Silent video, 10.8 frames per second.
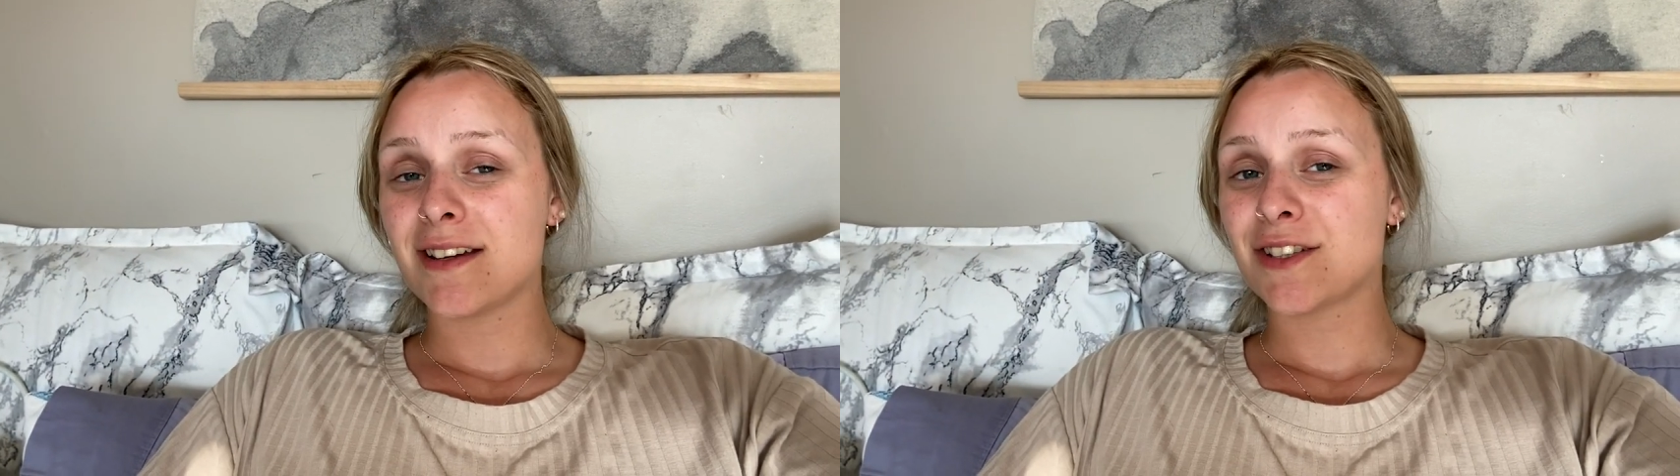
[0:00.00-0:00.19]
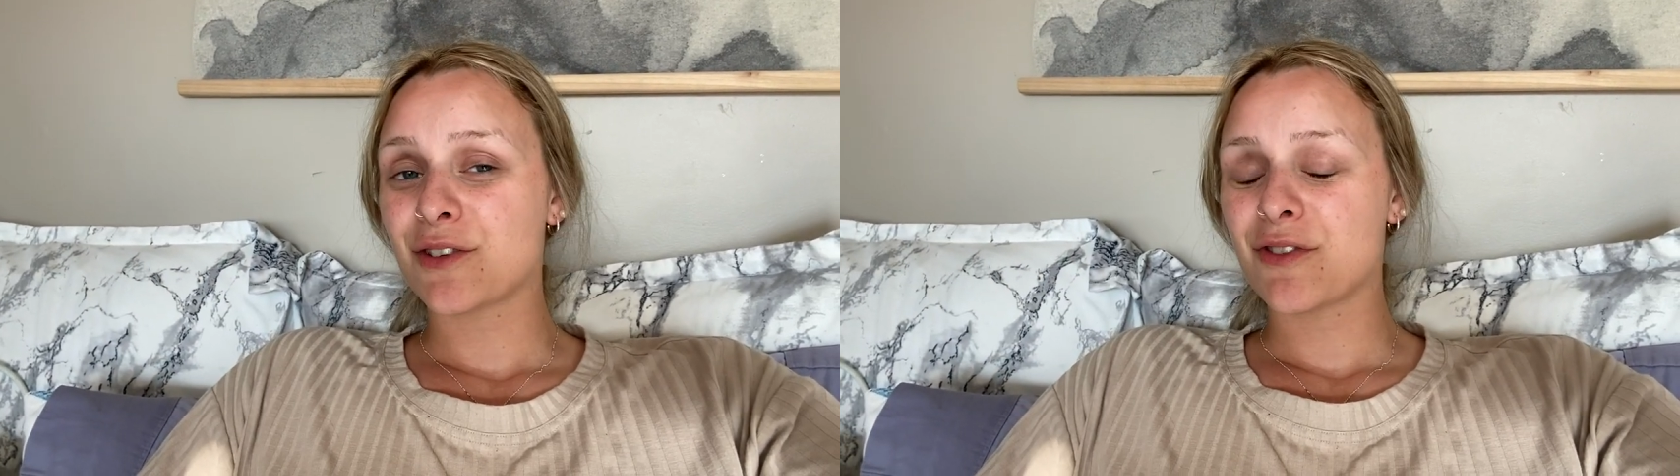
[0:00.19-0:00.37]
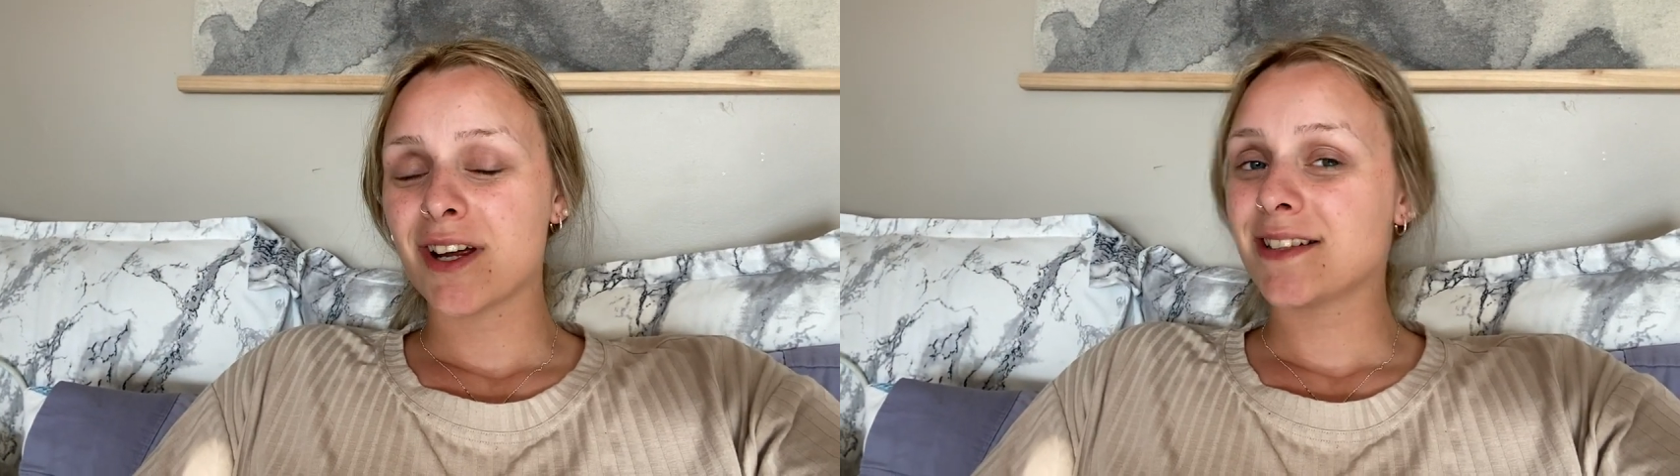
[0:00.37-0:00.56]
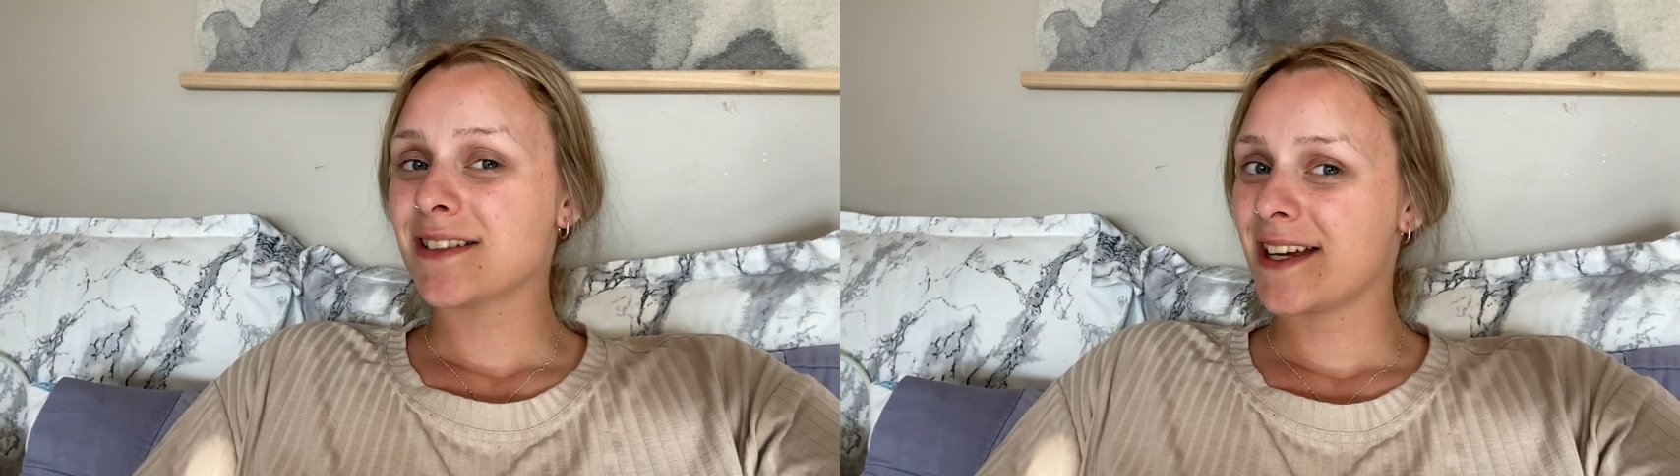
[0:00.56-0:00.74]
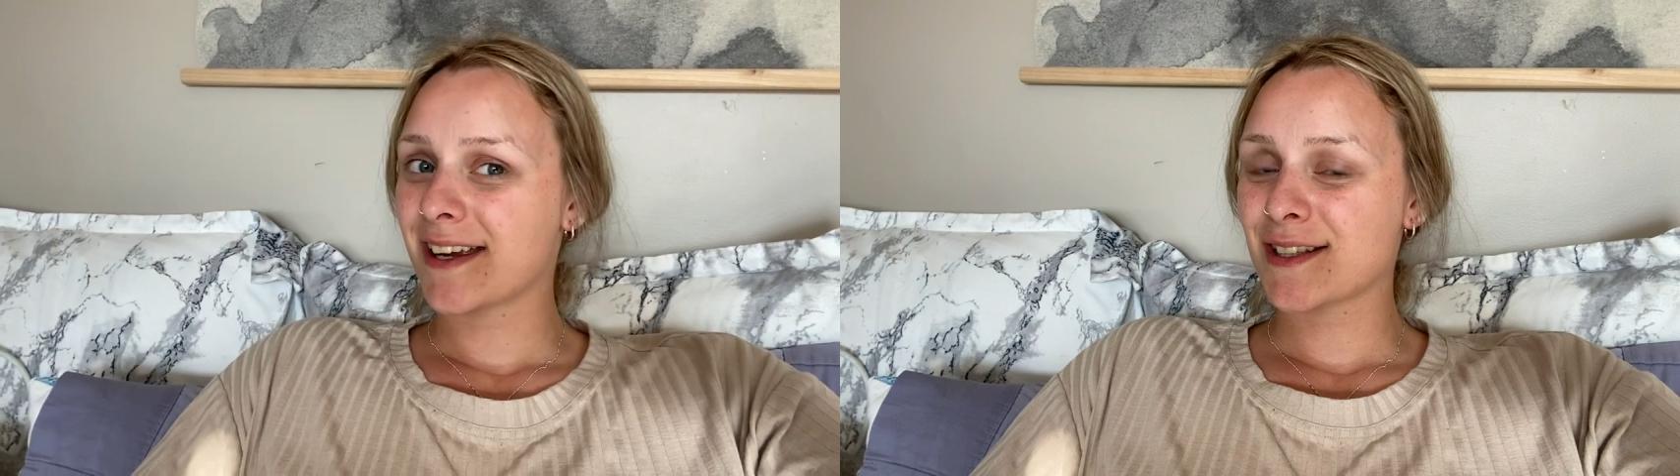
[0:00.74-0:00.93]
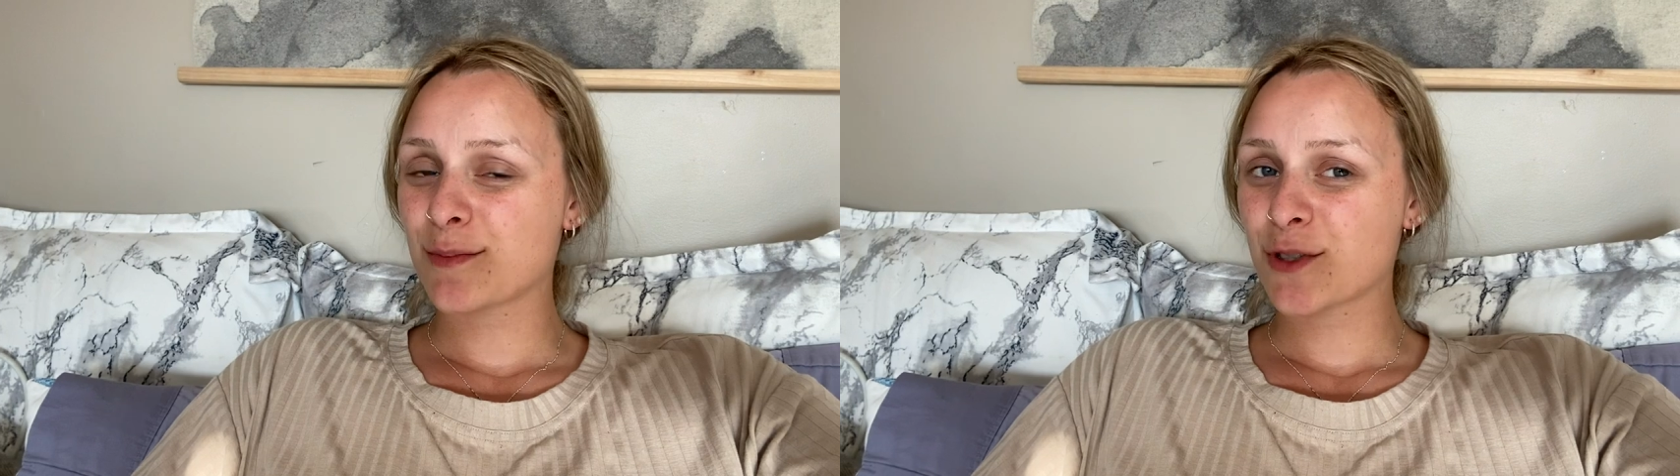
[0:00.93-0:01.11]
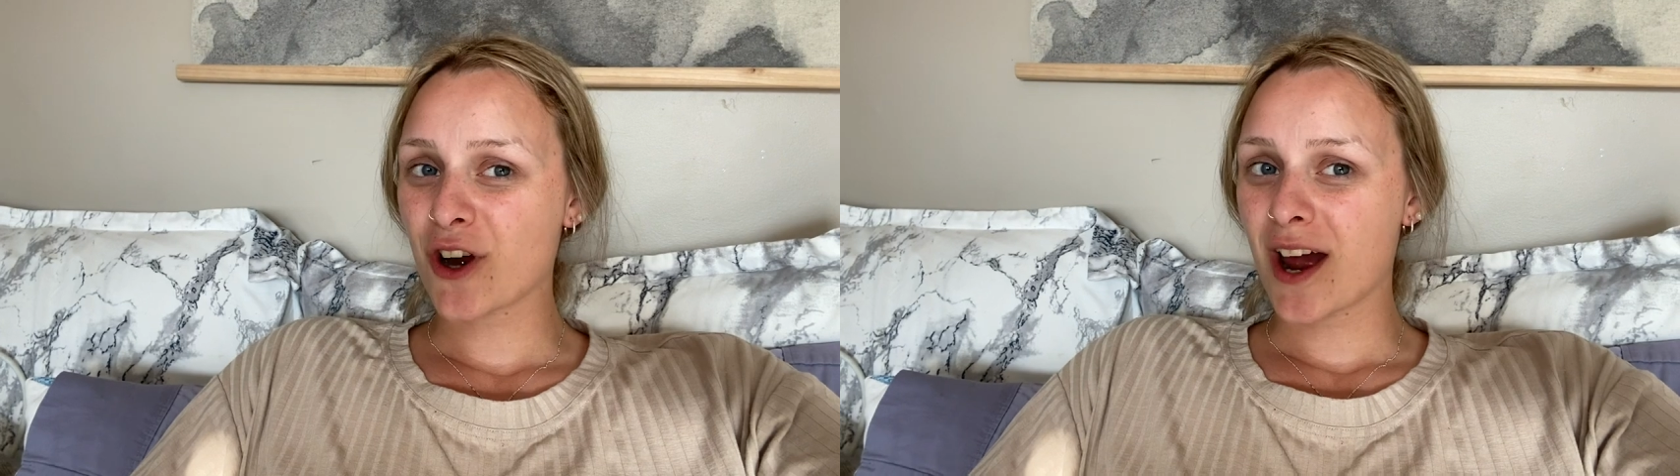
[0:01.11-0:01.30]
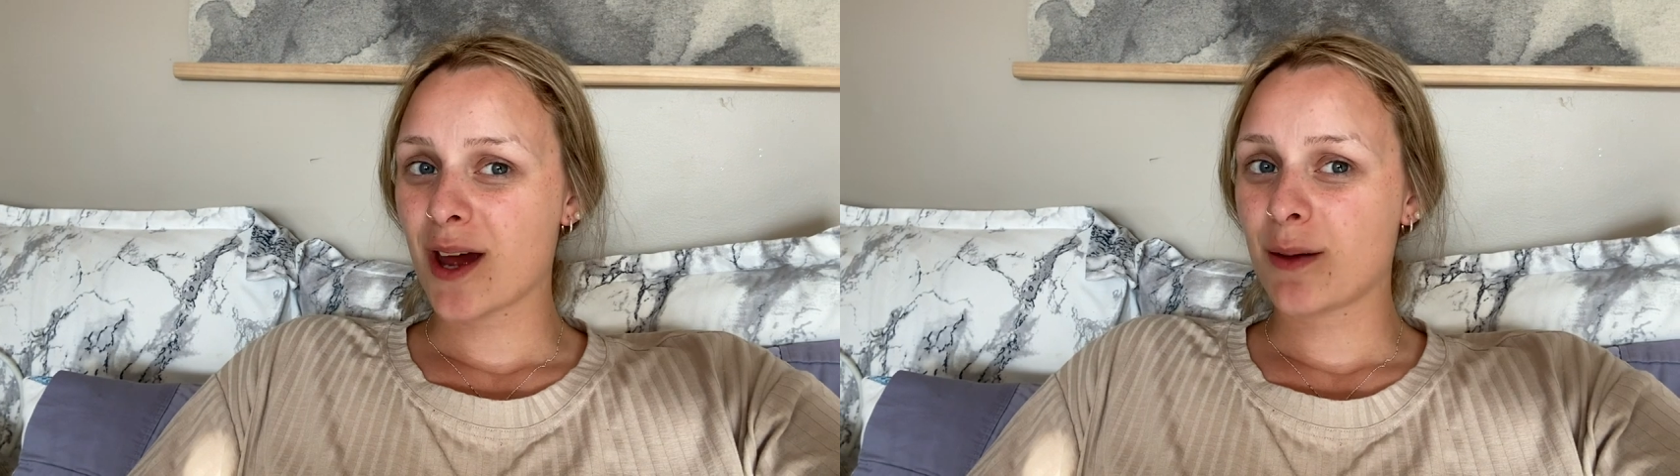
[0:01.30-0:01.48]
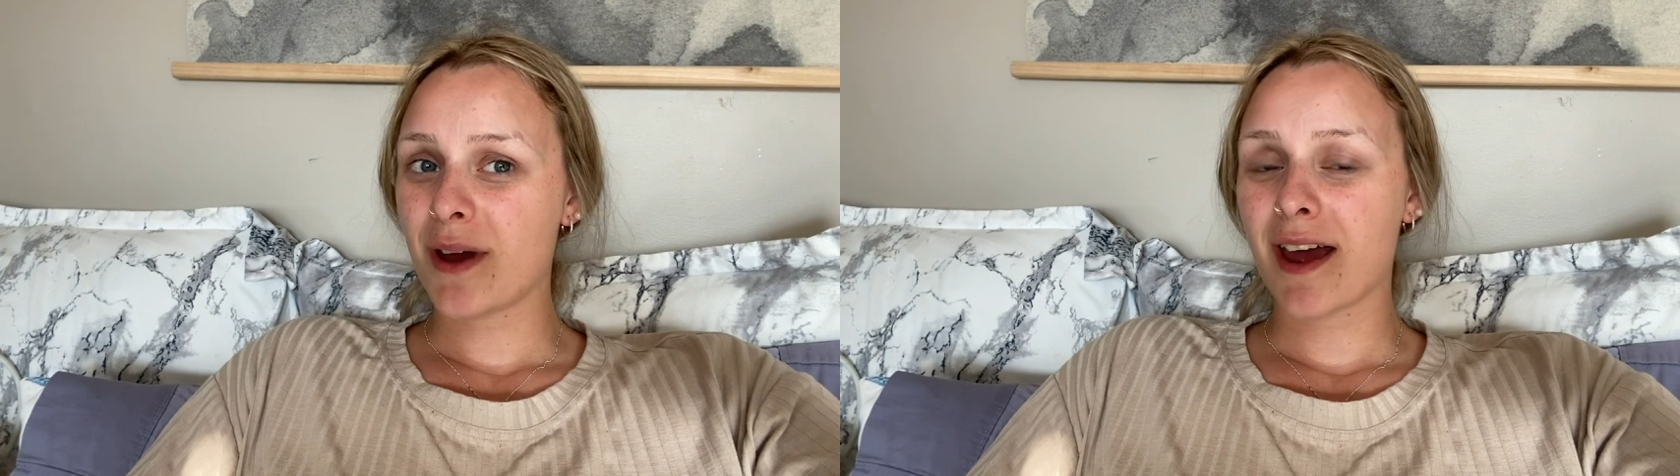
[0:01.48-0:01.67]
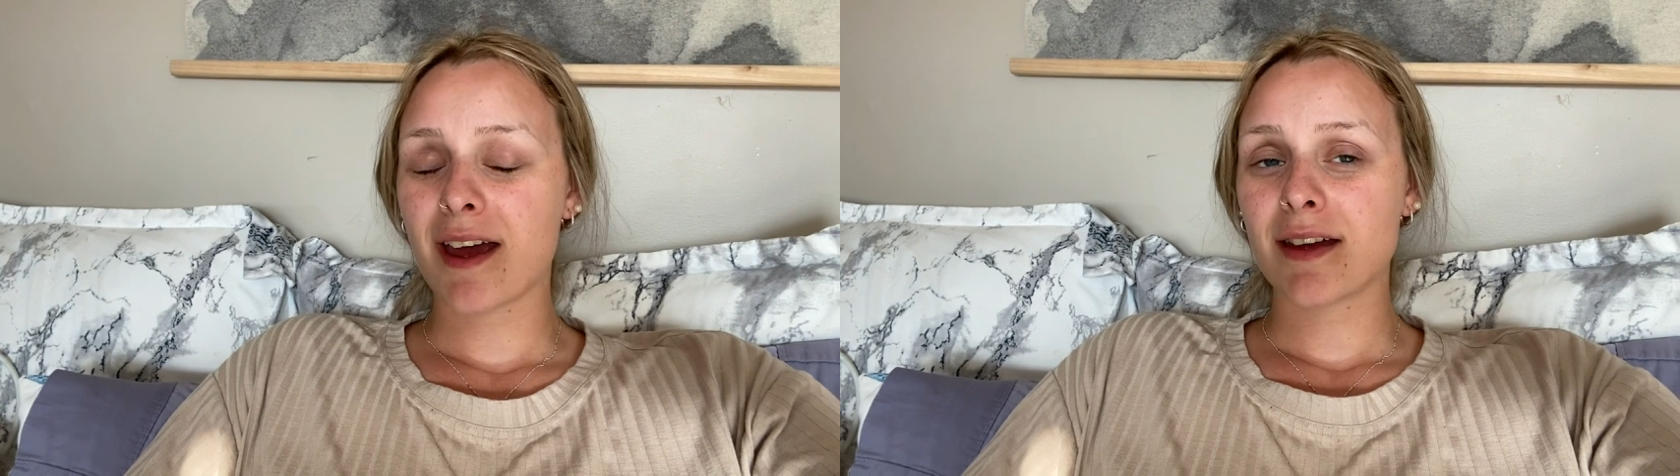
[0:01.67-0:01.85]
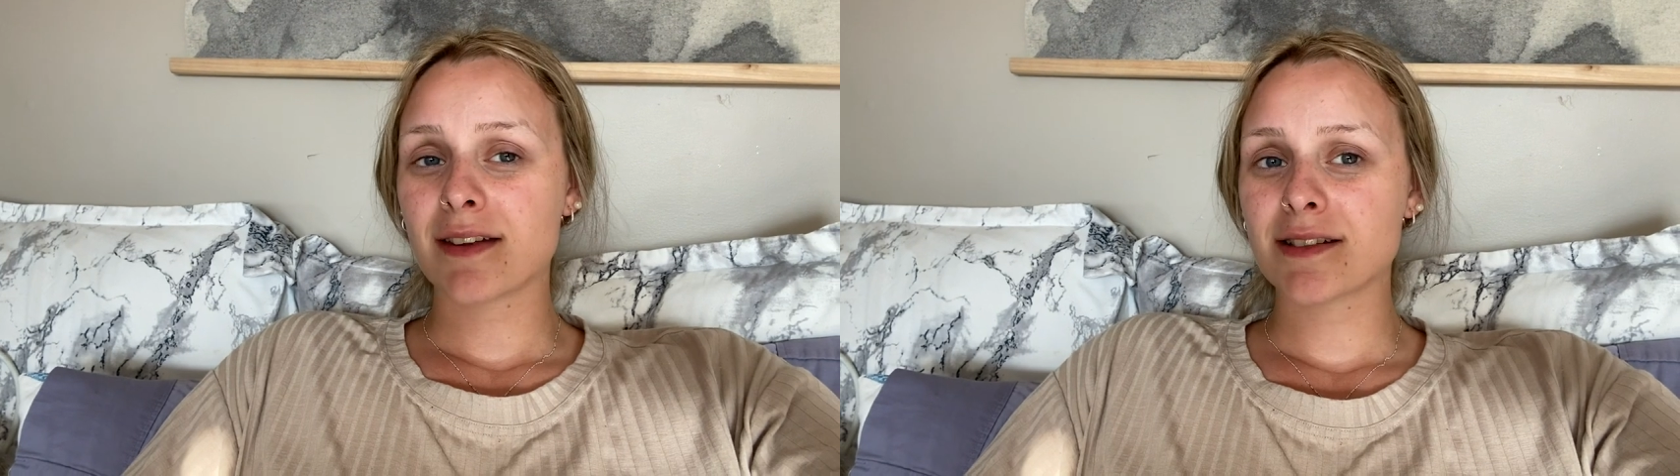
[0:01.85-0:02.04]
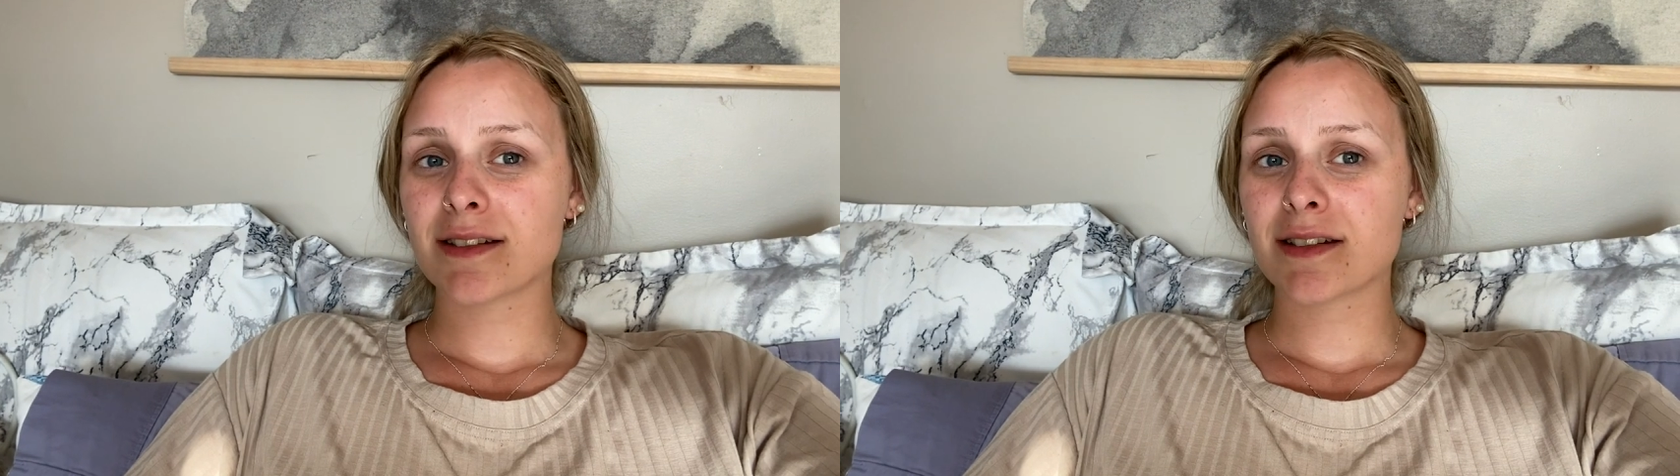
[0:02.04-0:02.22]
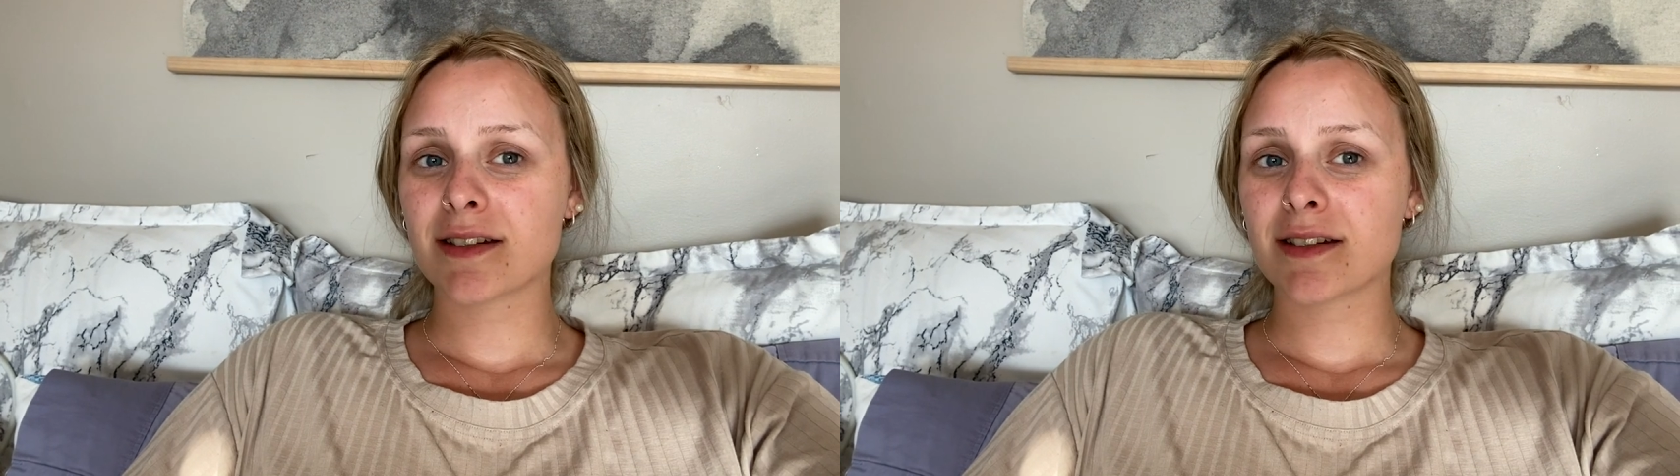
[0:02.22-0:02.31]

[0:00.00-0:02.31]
Don't forget to like and subscribe, and